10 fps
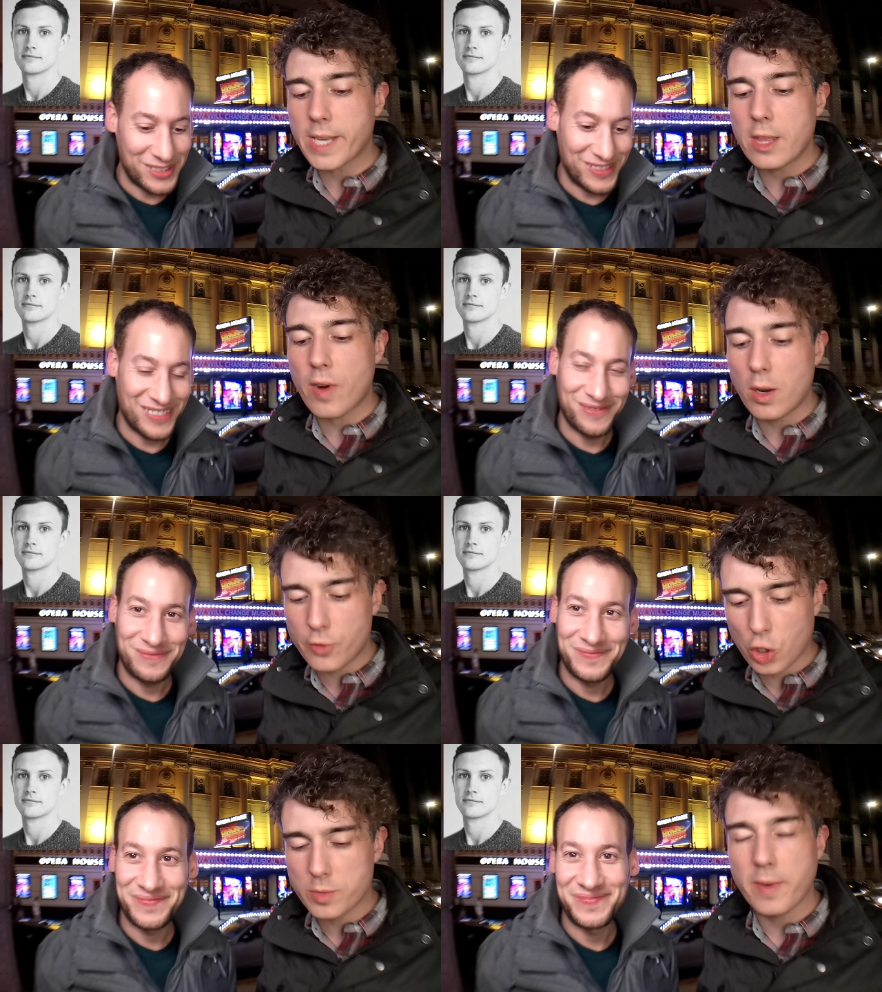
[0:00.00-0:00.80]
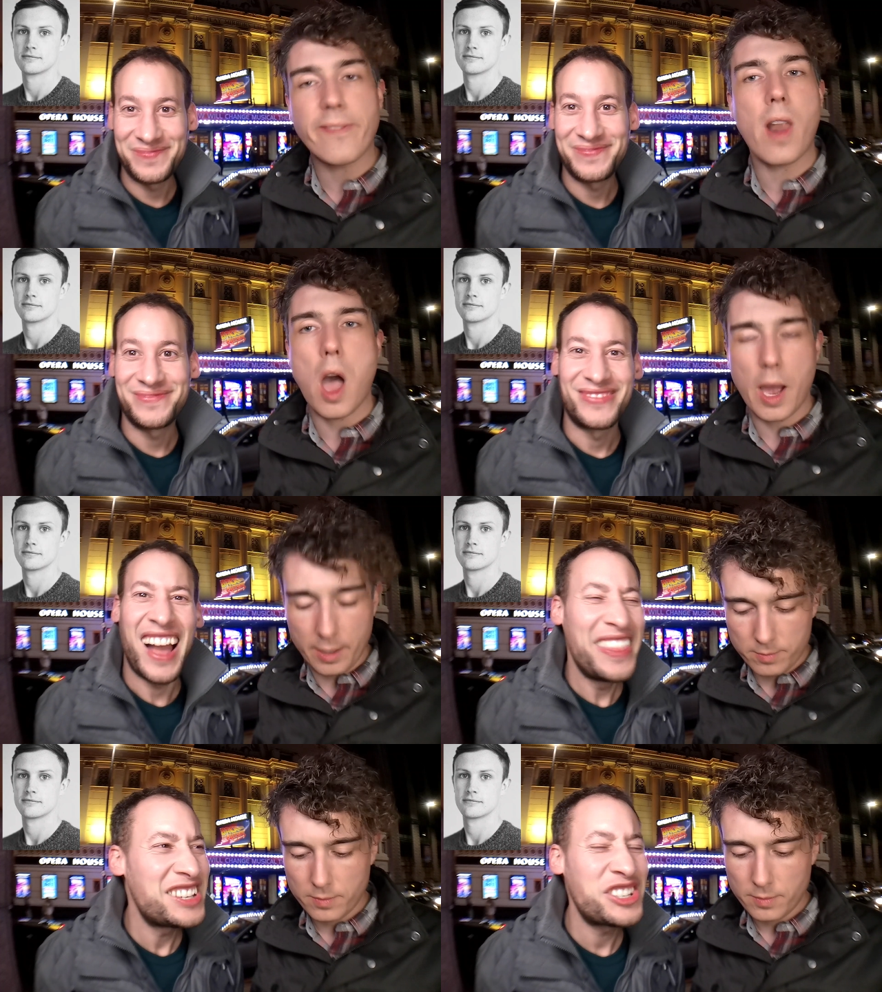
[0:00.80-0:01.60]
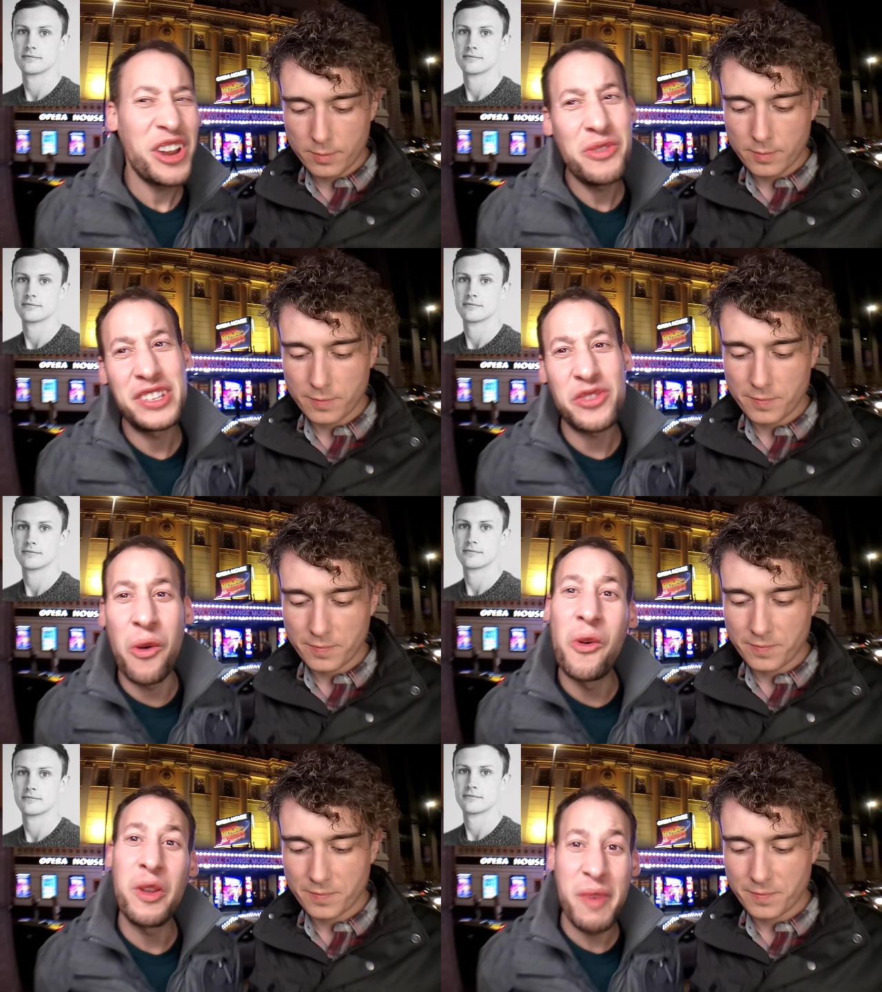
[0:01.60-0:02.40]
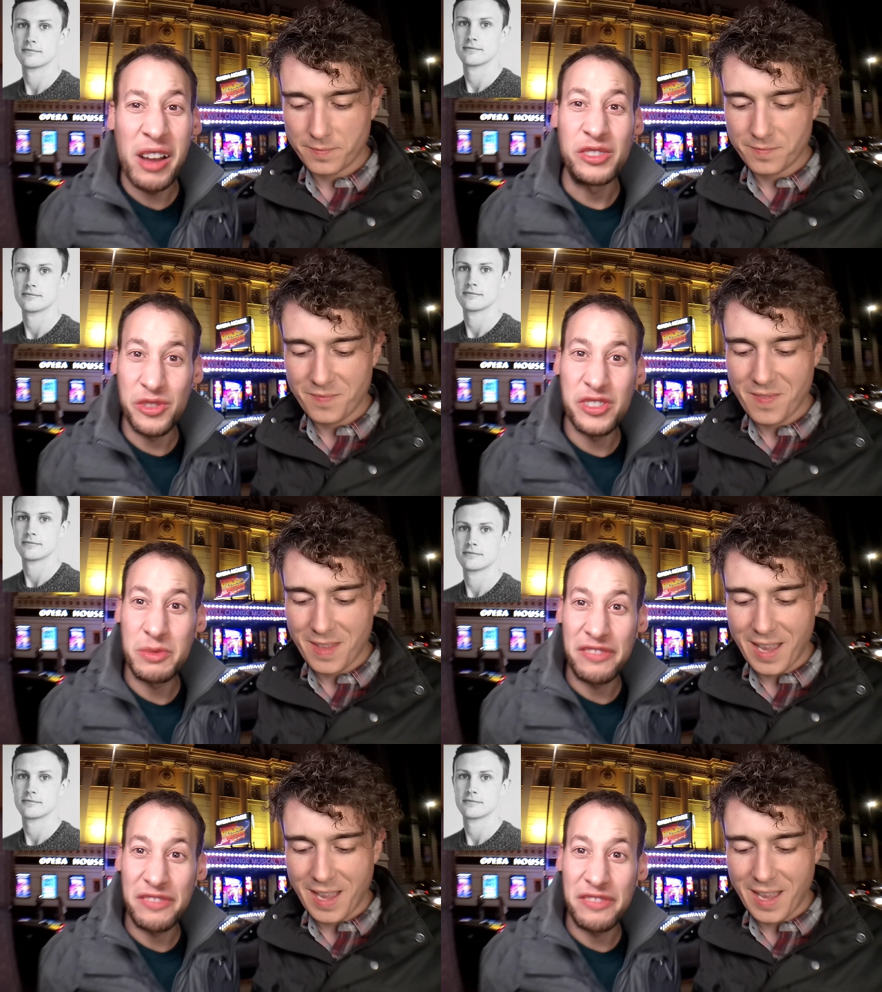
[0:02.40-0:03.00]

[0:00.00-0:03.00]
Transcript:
Speaker 1: in the role of George McFly. This show is all about George